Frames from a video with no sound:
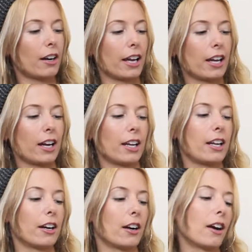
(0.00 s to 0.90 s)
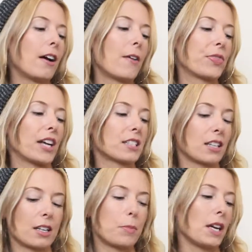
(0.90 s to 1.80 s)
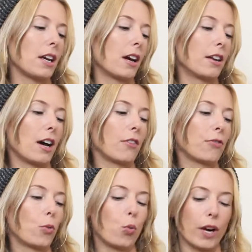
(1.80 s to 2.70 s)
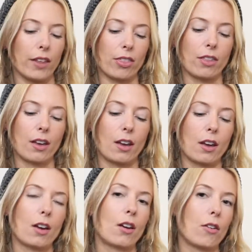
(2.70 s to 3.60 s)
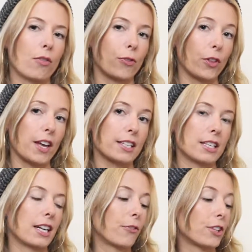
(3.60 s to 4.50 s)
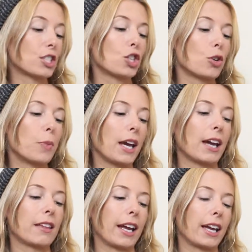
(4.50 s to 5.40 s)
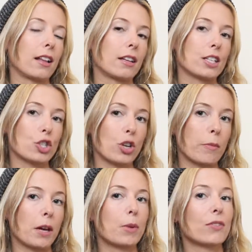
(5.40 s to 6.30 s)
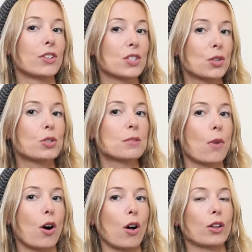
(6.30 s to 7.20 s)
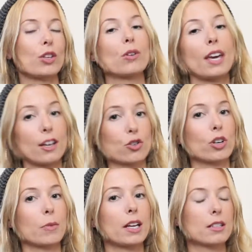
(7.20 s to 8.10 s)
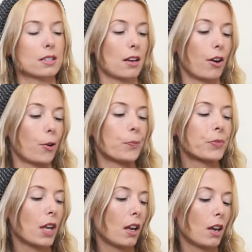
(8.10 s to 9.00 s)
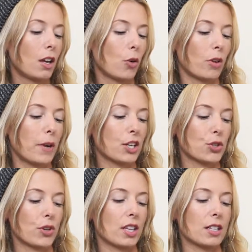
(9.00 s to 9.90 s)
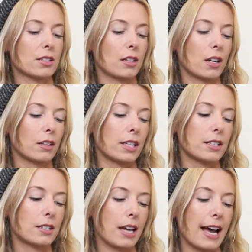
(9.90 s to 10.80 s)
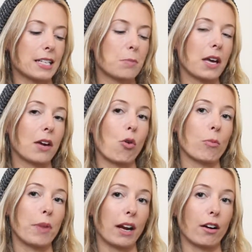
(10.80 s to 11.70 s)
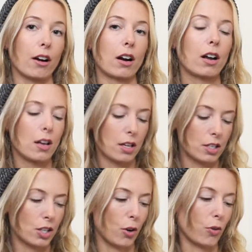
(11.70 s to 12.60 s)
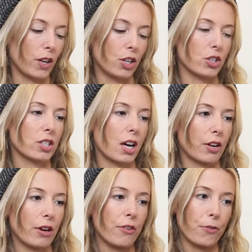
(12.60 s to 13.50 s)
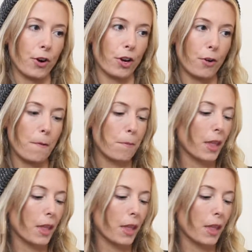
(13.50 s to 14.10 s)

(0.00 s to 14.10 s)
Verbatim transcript: and I cut here, that's going to be enough width for this. And if it's too big, then I can at least trim it. But if it's too small, you can't trim it. So you want to make sure that it's at least as big or bigger. So then you just cut around the photo,